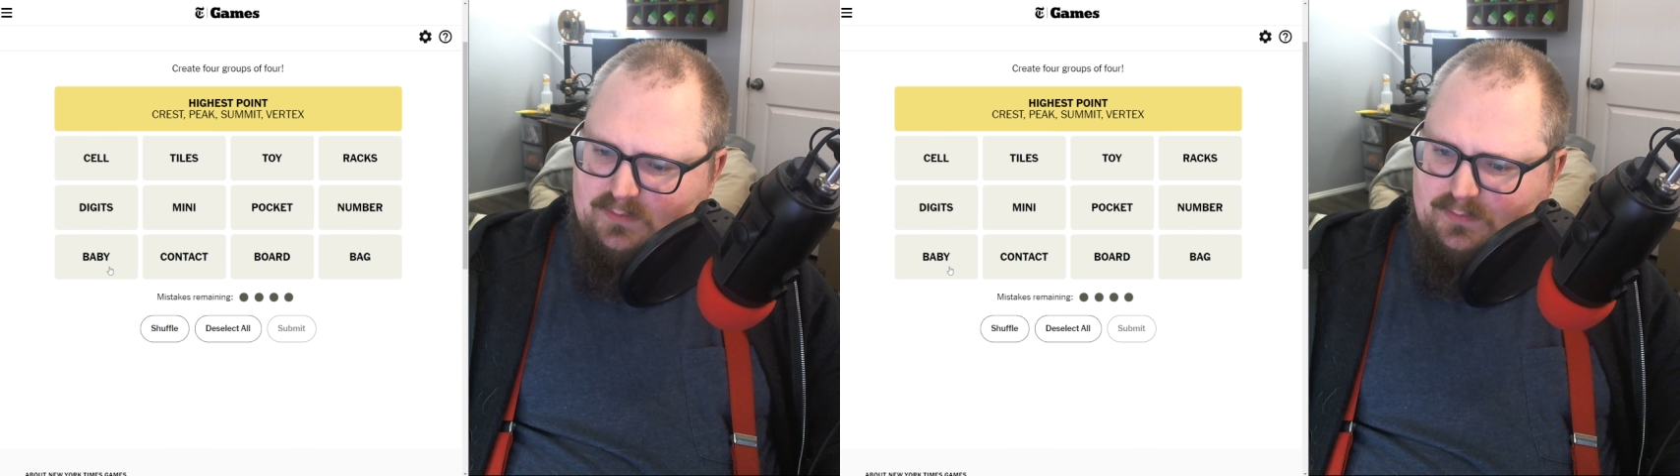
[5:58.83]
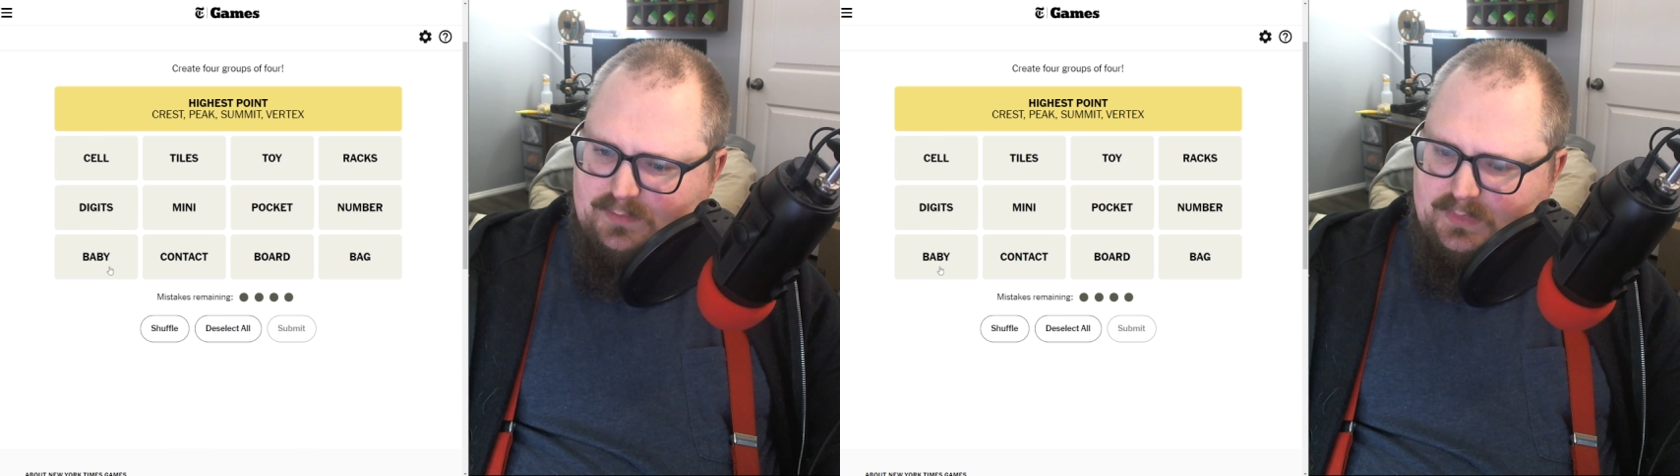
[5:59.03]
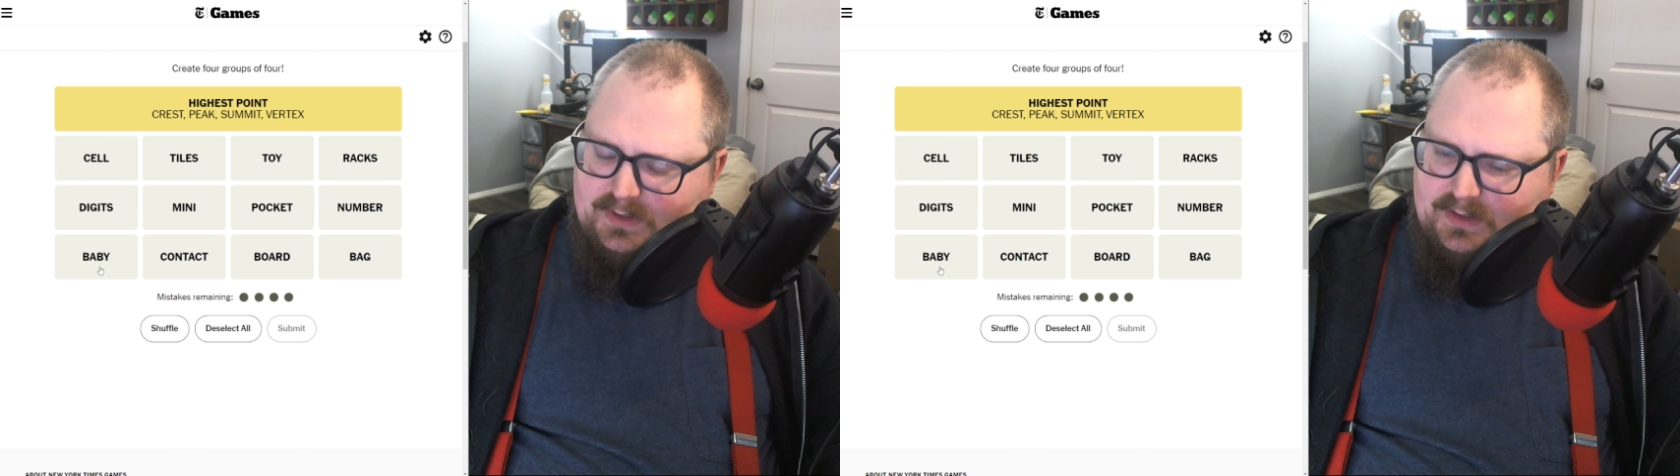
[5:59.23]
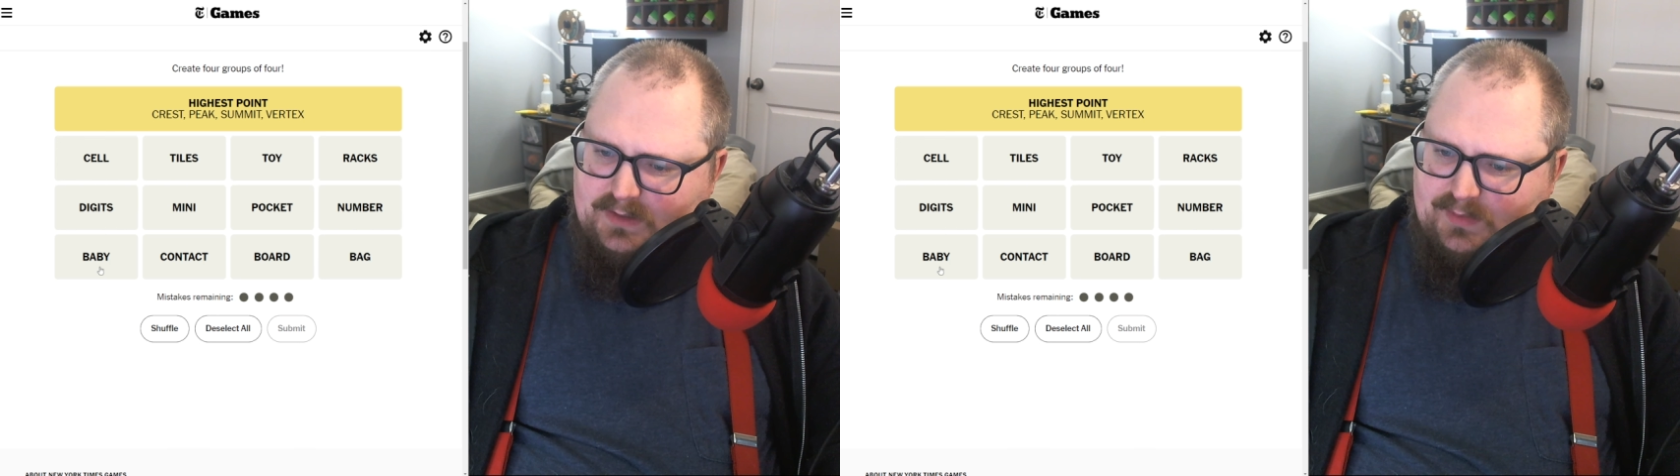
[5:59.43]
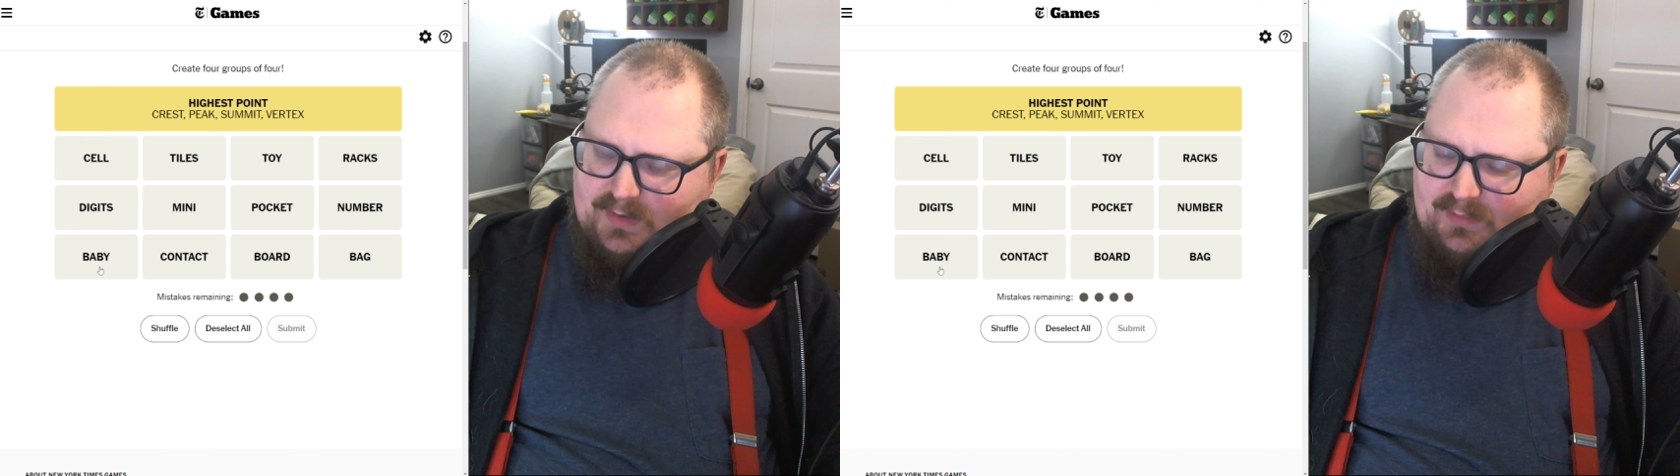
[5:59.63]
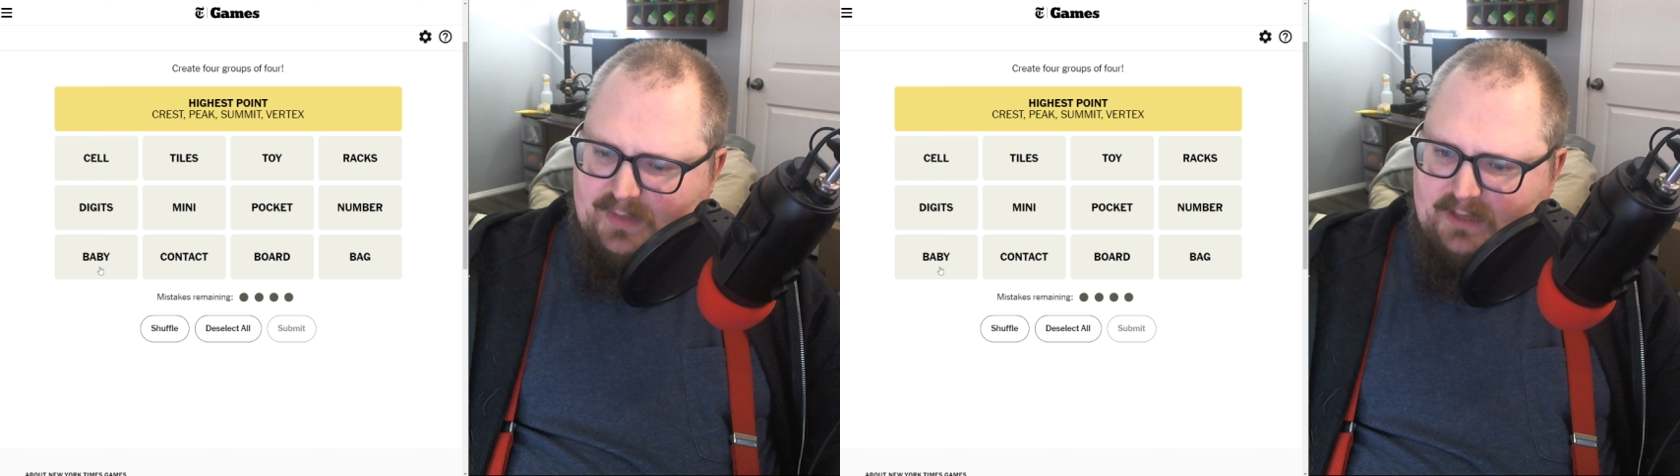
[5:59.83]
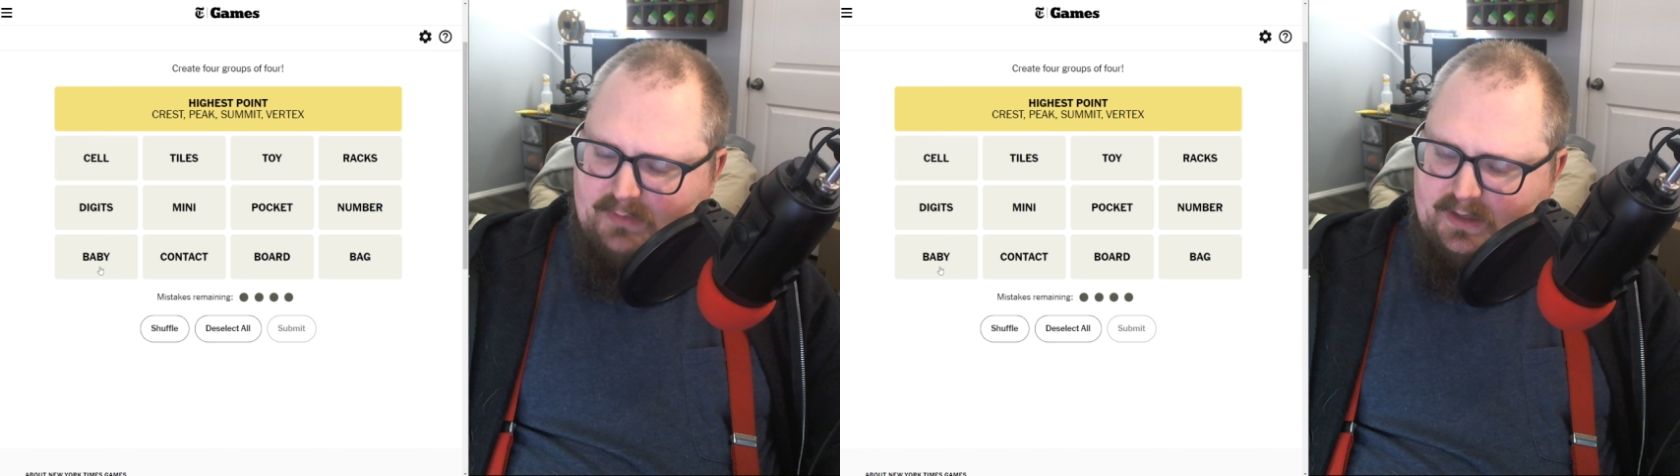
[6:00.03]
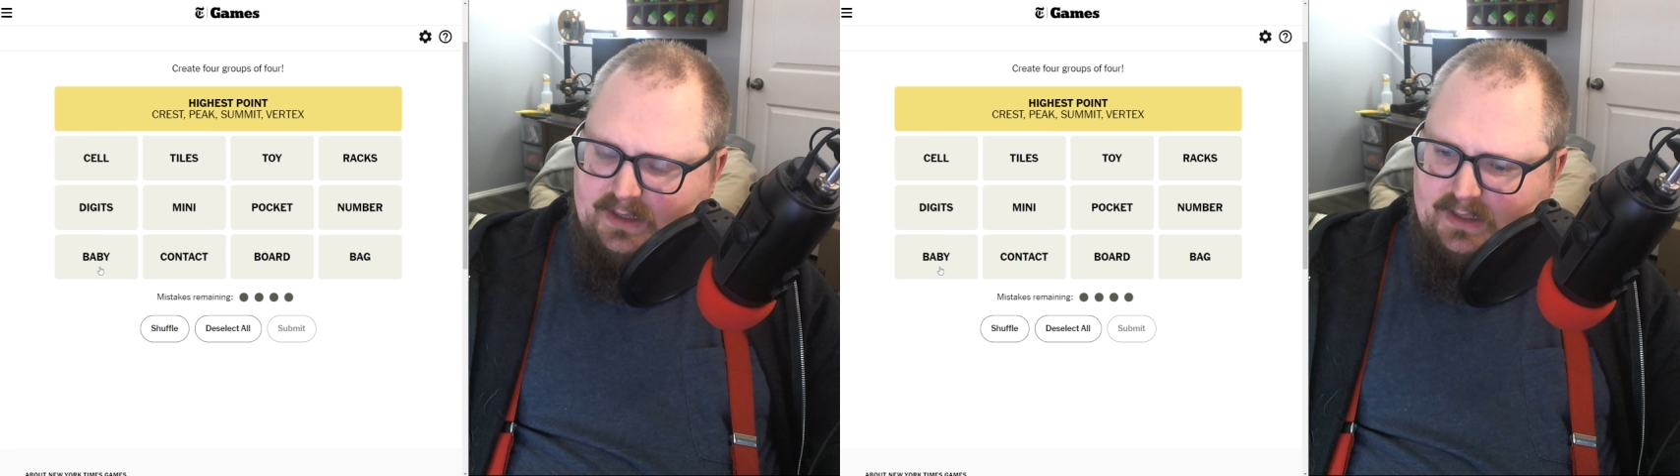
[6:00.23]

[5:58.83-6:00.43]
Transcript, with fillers: Okay, what about baby?